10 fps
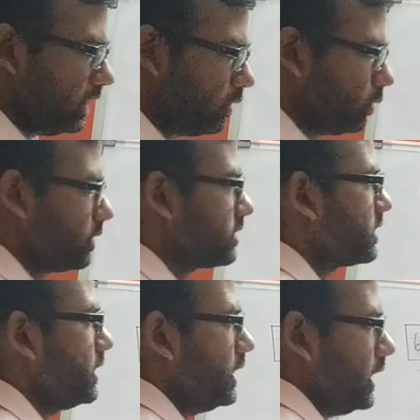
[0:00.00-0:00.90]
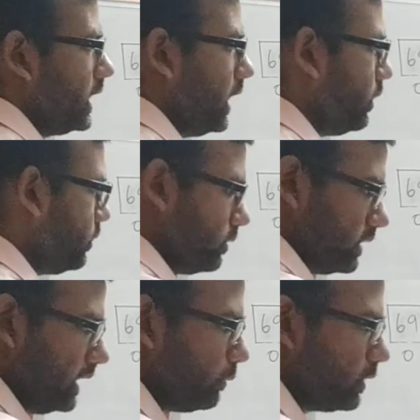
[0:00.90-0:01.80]
holds. Now
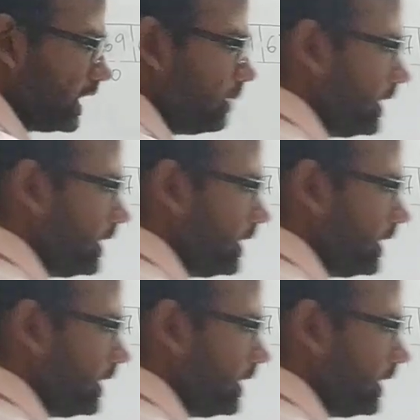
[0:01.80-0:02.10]
see, which element